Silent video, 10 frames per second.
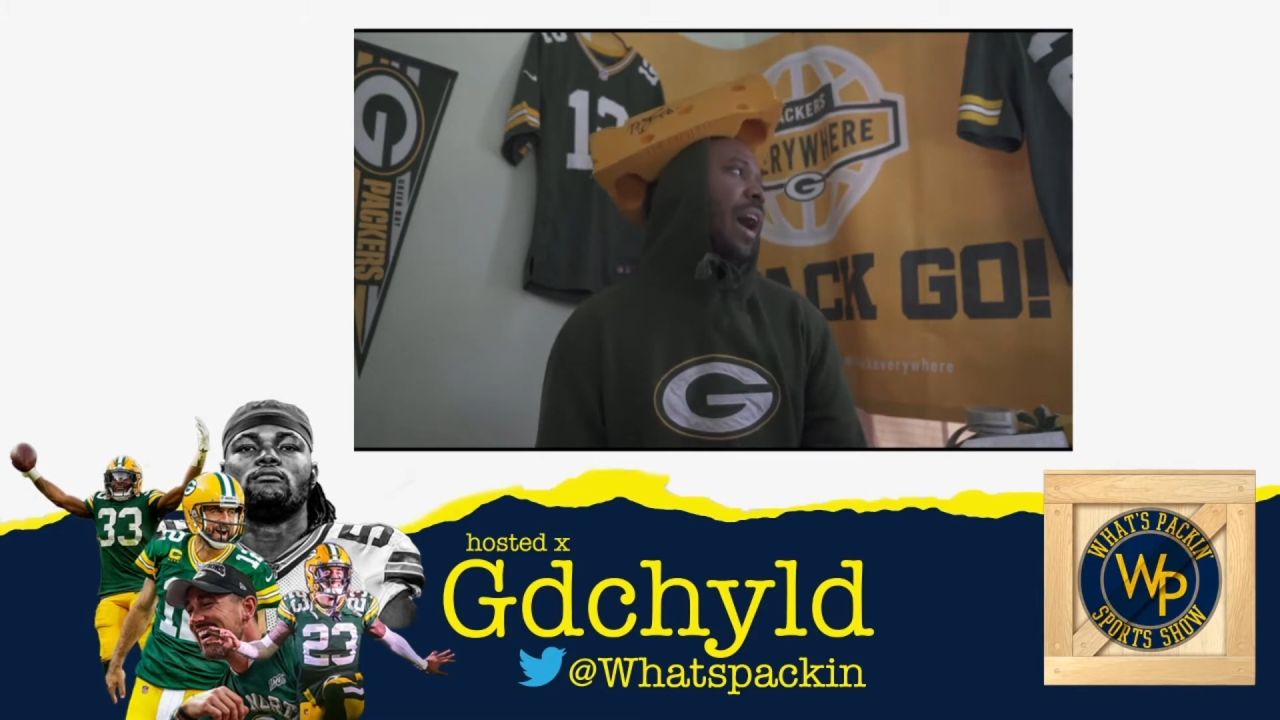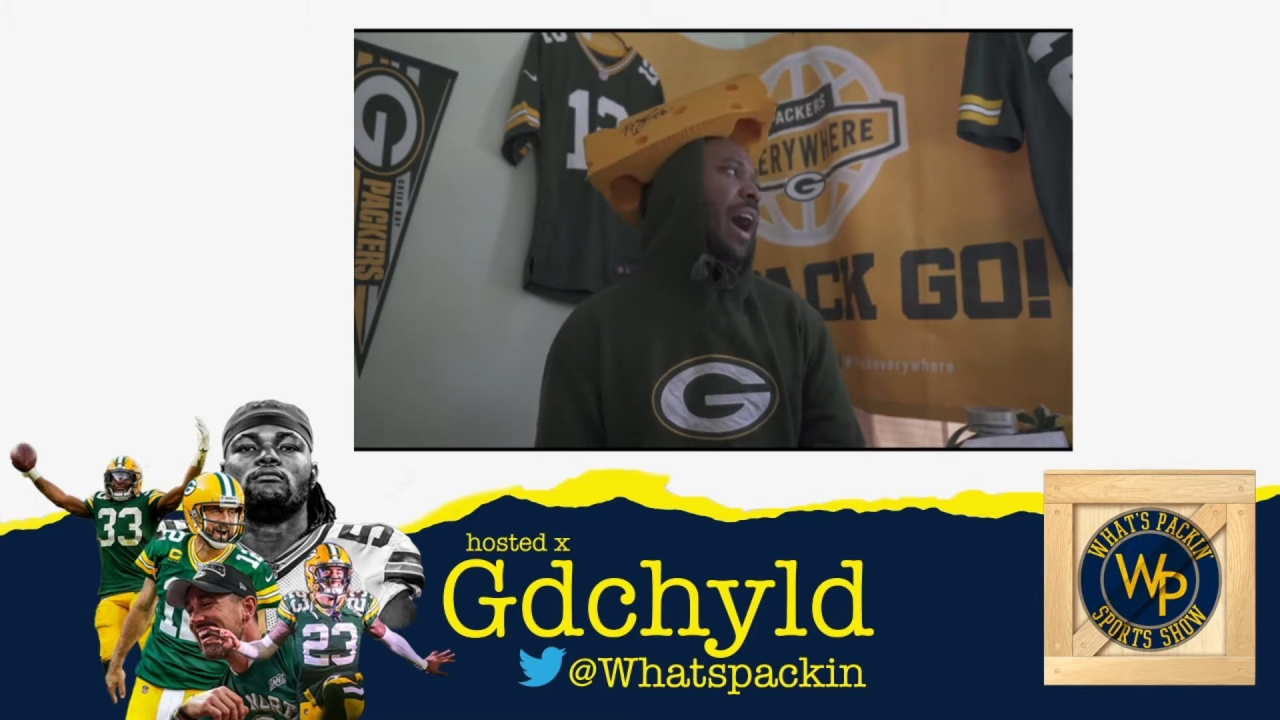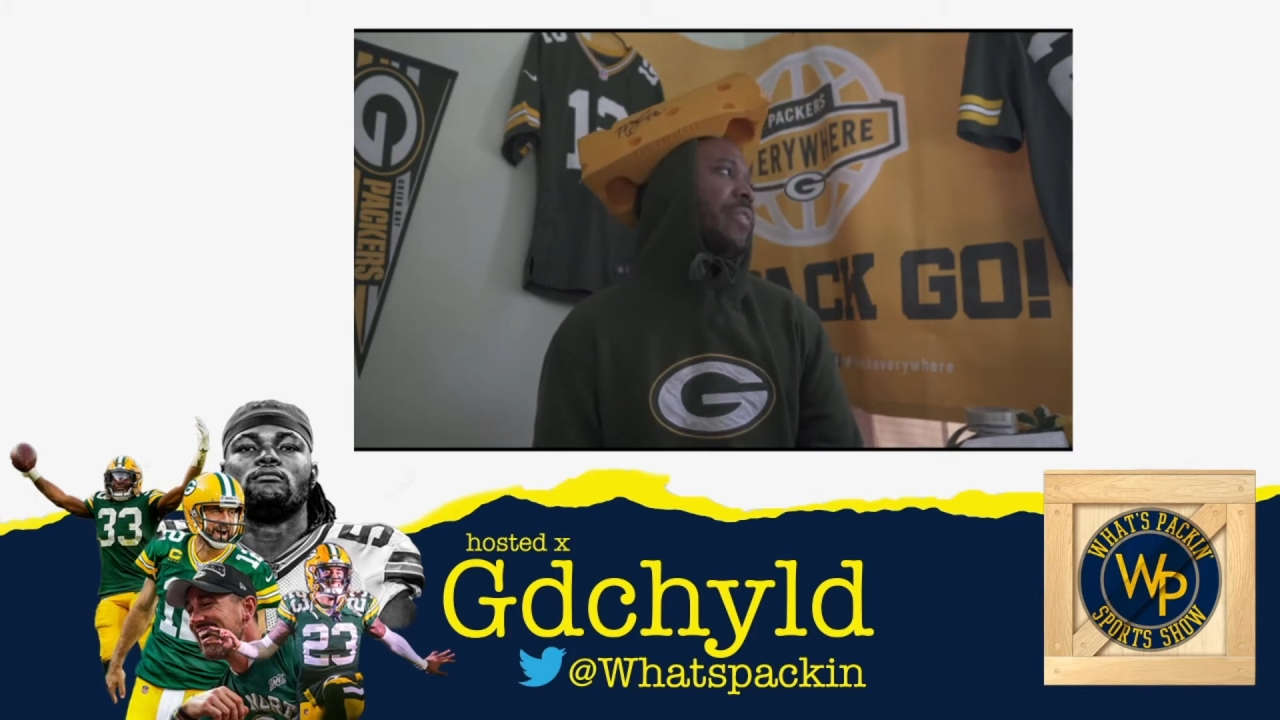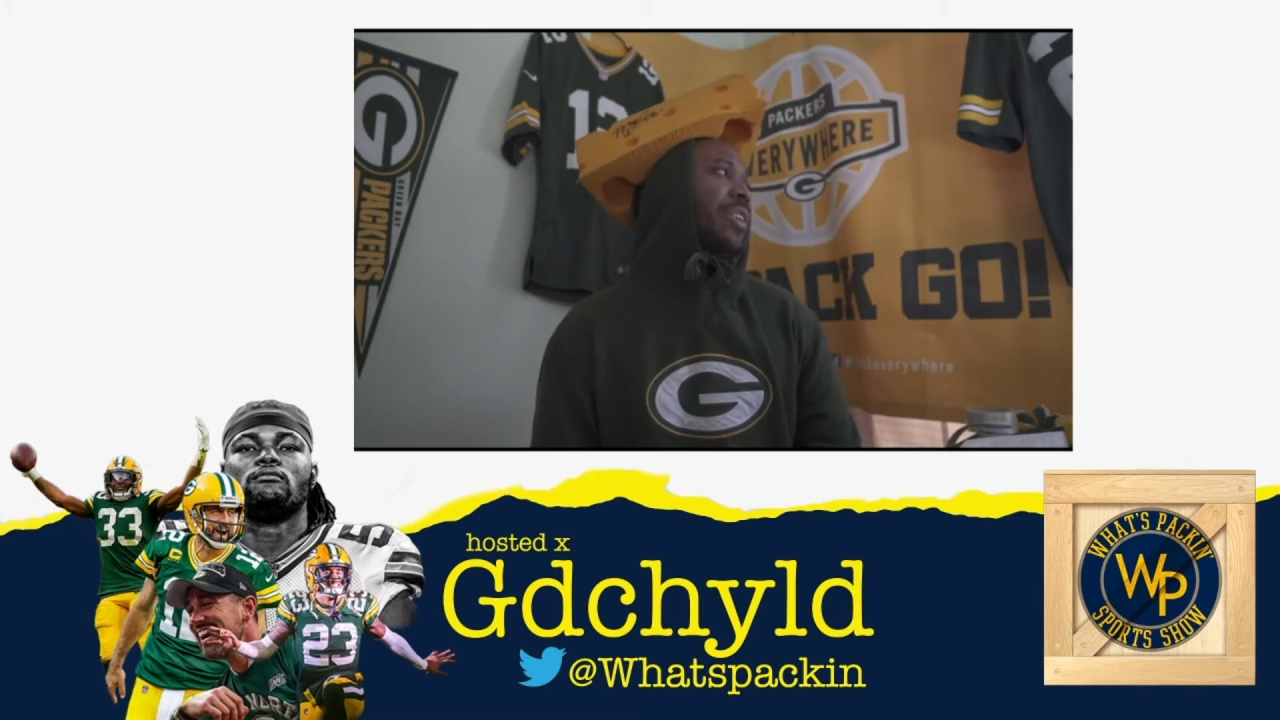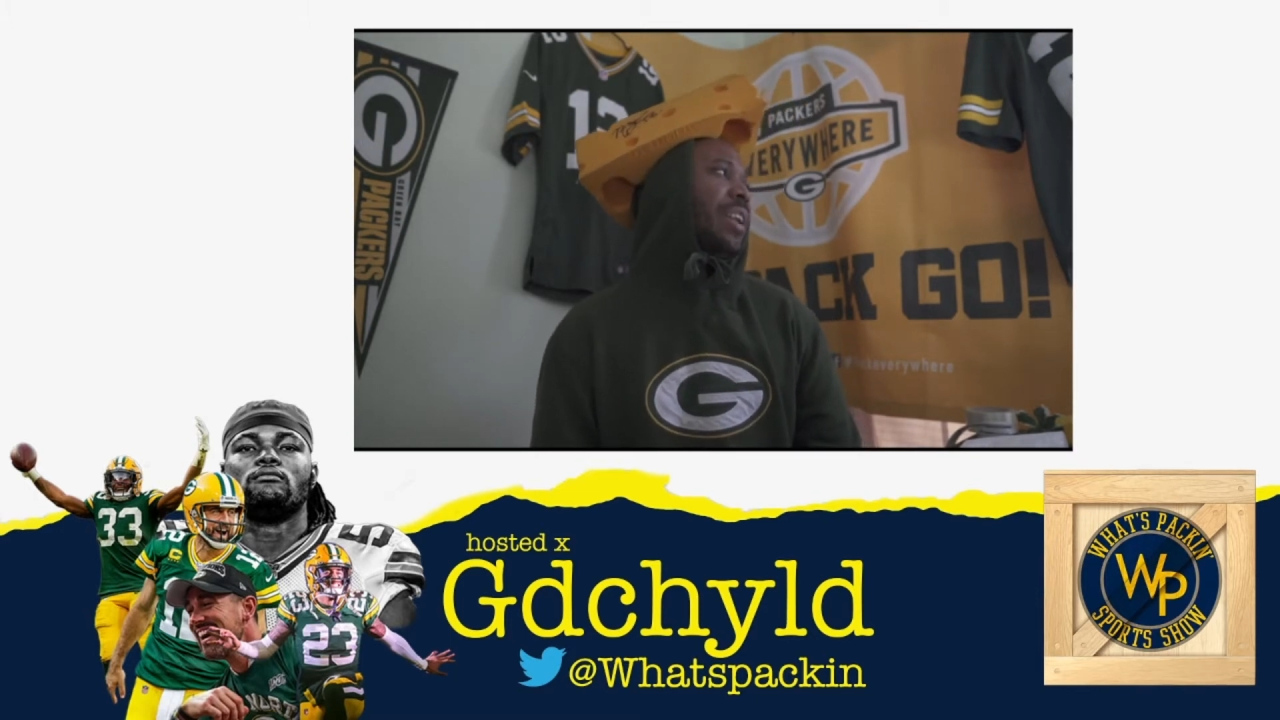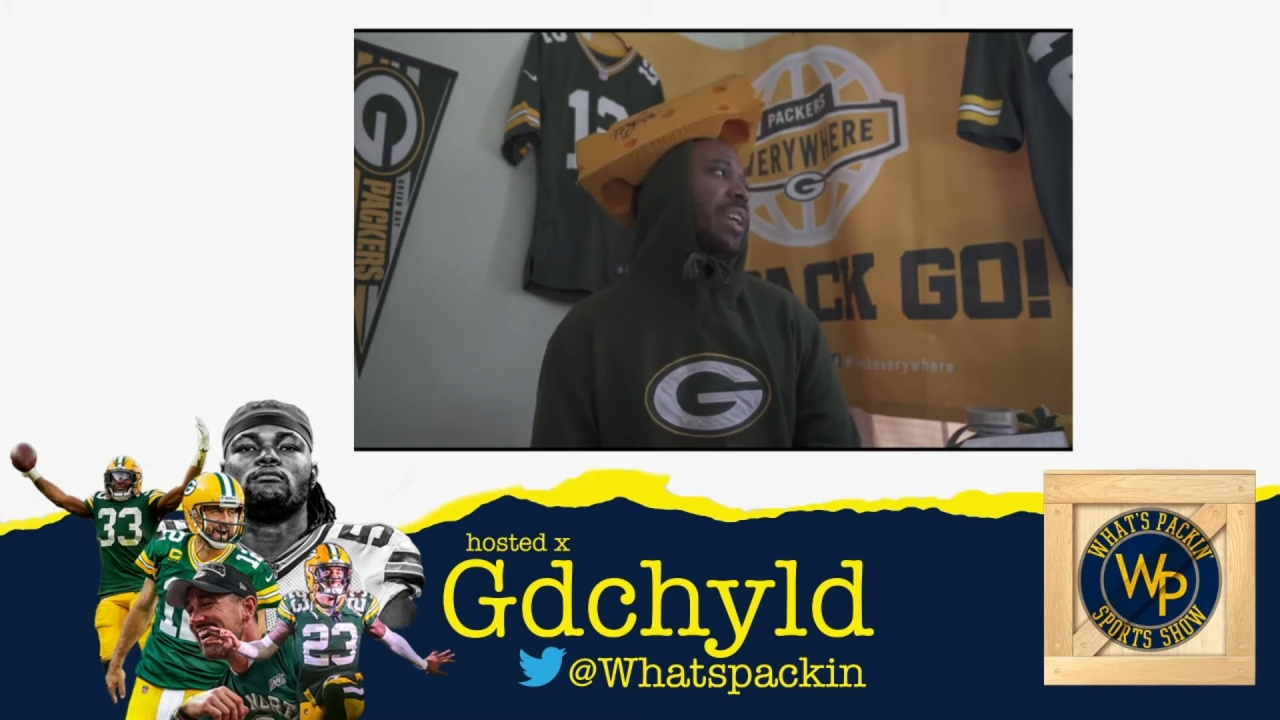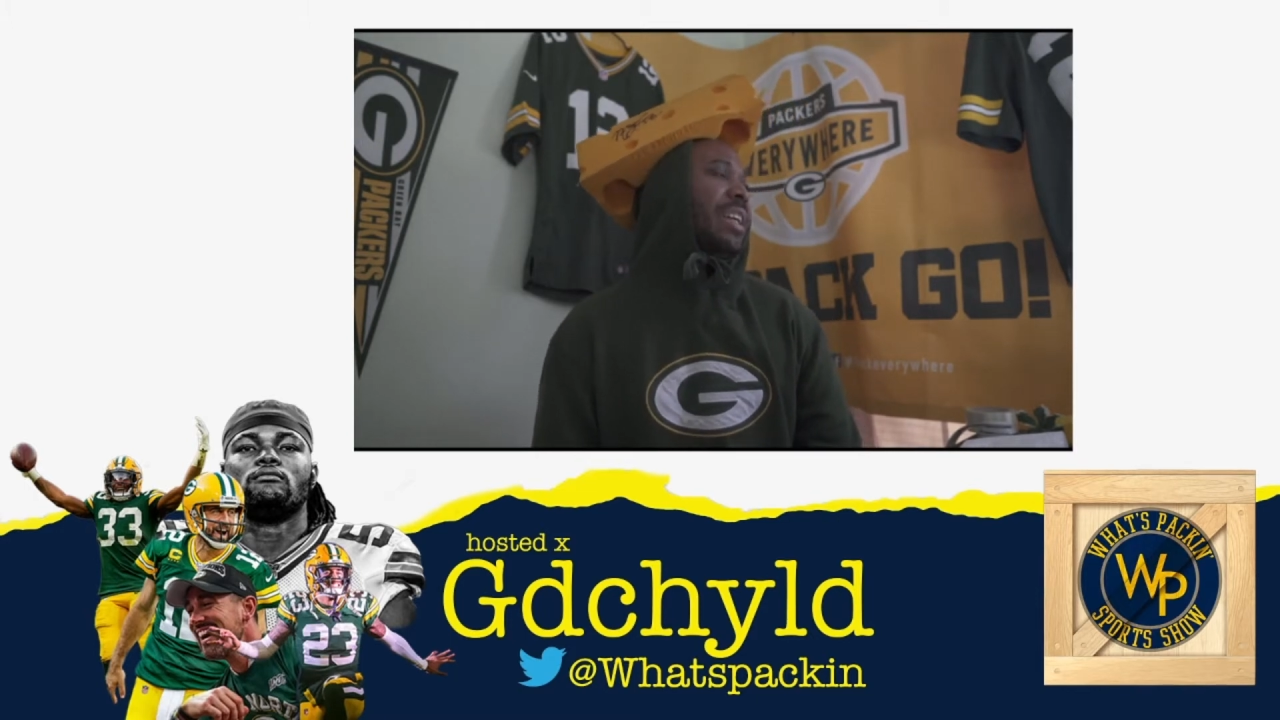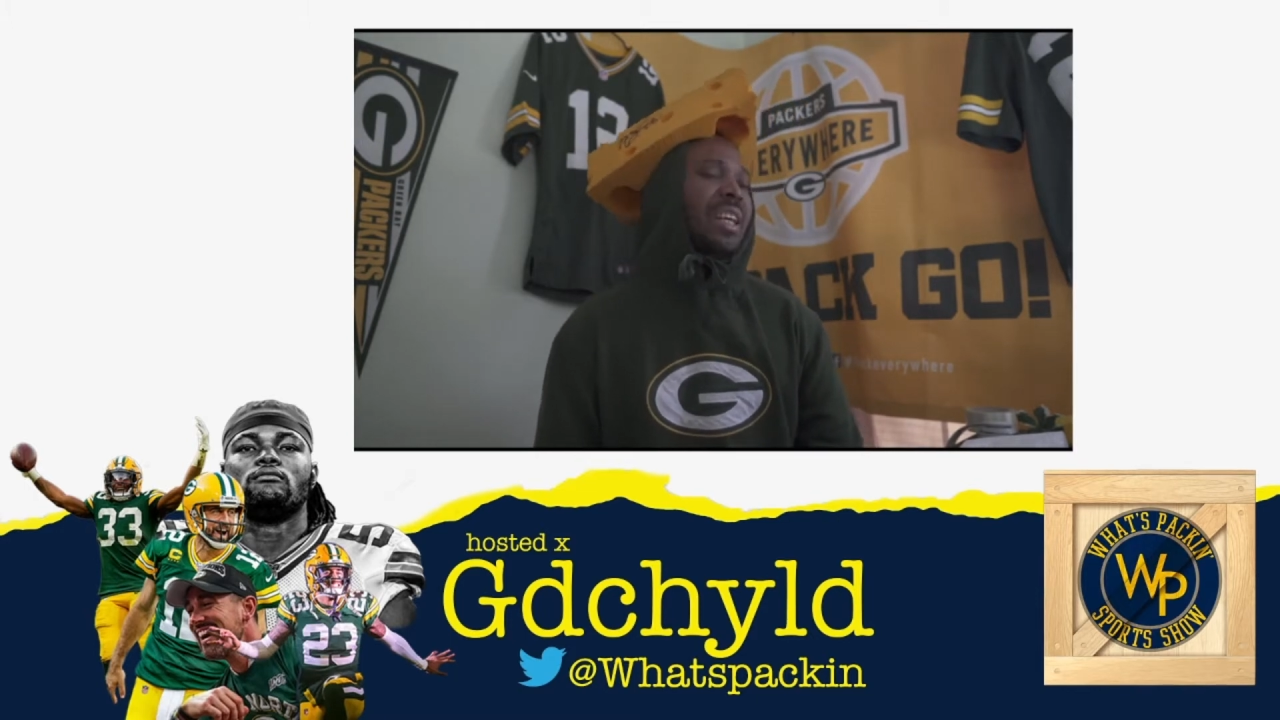I feel like he